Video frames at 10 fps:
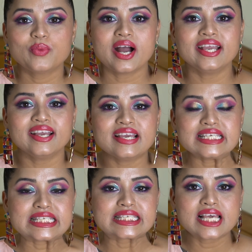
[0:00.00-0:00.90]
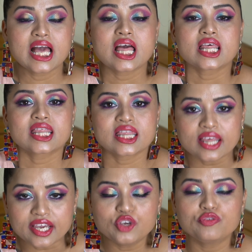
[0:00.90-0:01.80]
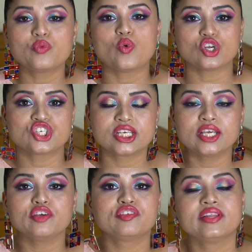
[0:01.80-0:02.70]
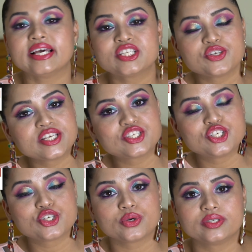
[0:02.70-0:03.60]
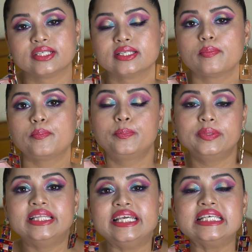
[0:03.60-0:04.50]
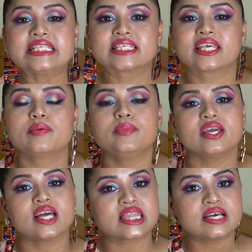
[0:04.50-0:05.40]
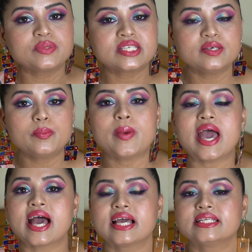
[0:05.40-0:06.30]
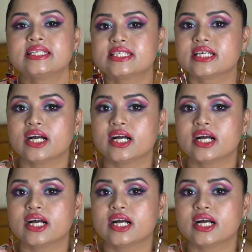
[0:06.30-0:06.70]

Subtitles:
Hi guys, thank you for watching. If you like today's tutorial, please give me a thumbs up and